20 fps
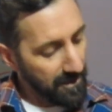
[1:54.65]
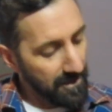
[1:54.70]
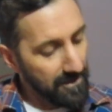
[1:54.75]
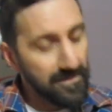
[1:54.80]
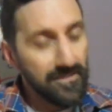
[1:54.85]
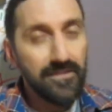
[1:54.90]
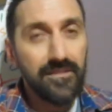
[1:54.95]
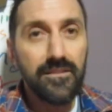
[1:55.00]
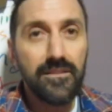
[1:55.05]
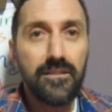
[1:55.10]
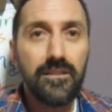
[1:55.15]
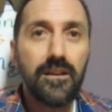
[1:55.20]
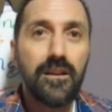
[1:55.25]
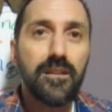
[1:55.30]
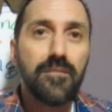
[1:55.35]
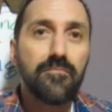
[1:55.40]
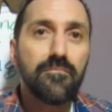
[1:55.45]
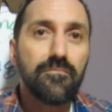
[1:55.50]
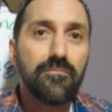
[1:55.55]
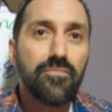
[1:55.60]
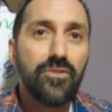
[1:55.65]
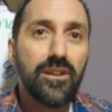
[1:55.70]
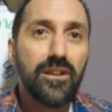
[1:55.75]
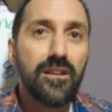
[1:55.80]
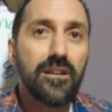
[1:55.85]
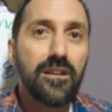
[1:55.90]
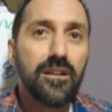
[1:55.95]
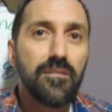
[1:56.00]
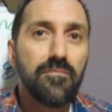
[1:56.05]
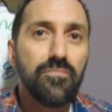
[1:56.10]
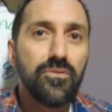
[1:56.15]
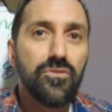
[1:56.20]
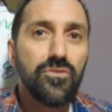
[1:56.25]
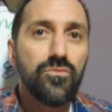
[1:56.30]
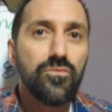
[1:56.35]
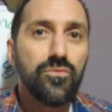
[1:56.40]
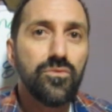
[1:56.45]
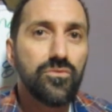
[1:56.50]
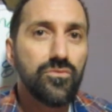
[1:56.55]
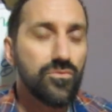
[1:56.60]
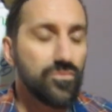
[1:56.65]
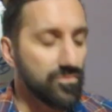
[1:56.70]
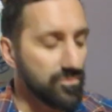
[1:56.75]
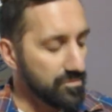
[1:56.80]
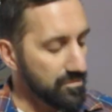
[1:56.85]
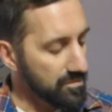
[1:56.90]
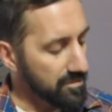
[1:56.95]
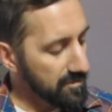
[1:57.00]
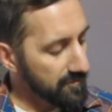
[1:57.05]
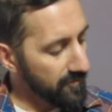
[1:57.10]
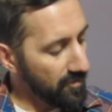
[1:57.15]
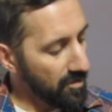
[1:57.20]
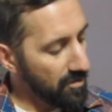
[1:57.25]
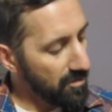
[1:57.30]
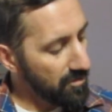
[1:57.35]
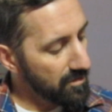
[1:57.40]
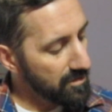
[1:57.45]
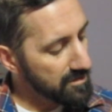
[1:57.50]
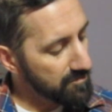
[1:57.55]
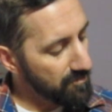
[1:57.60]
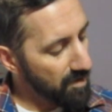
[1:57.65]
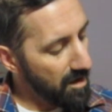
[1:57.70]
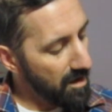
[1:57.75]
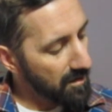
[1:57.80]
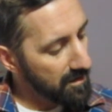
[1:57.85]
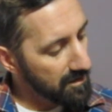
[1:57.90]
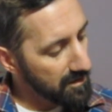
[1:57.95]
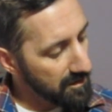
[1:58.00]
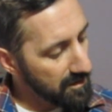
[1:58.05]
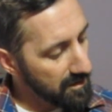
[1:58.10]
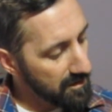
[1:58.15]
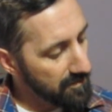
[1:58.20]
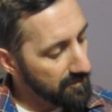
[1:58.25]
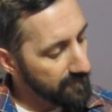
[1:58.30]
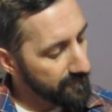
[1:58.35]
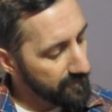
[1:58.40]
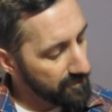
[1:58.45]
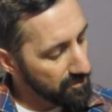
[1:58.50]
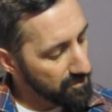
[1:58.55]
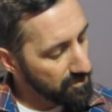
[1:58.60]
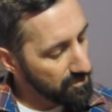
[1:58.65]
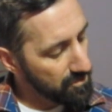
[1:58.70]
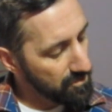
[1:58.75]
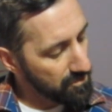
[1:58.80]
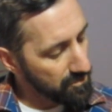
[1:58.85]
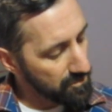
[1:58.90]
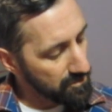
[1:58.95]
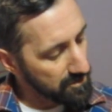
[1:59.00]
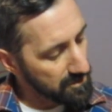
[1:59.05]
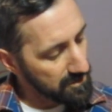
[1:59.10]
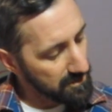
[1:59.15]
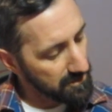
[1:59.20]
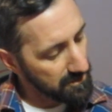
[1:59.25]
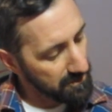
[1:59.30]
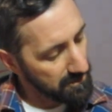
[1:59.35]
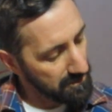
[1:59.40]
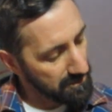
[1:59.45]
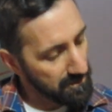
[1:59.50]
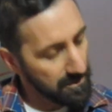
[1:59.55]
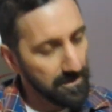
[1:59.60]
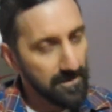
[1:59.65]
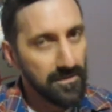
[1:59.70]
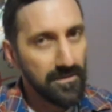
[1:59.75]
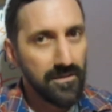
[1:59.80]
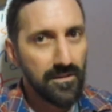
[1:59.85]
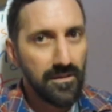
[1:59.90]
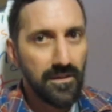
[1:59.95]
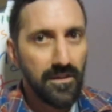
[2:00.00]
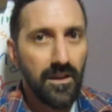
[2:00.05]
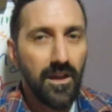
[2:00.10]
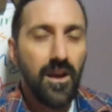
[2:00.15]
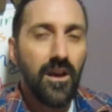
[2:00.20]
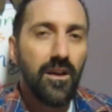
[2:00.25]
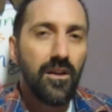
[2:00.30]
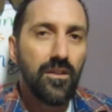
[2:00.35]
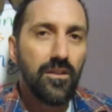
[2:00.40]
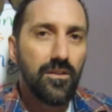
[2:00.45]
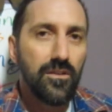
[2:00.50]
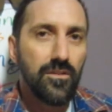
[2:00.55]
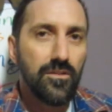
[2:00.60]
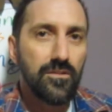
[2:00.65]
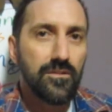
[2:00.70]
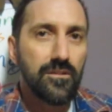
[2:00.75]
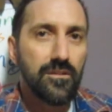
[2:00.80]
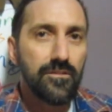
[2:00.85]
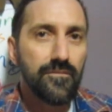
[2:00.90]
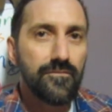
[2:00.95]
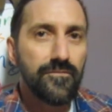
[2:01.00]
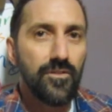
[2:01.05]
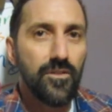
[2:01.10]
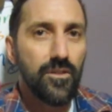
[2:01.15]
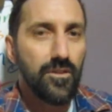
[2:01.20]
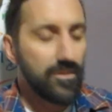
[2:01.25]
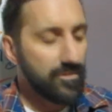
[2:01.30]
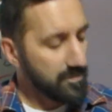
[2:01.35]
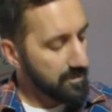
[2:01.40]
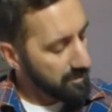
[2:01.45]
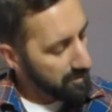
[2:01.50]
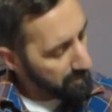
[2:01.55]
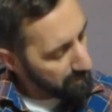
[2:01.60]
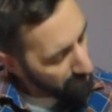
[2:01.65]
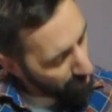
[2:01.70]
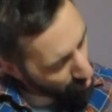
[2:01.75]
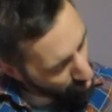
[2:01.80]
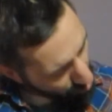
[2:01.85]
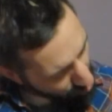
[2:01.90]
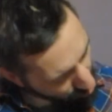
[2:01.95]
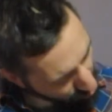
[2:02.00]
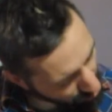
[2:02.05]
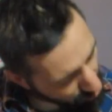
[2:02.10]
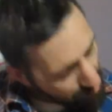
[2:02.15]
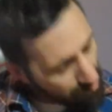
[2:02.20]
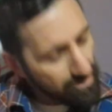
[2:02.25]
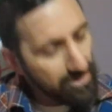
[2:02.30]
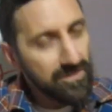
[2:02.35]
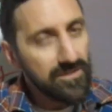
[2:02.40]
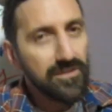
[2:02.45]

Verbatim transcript: It's the unbreakable rules for us marketing fools looking for the true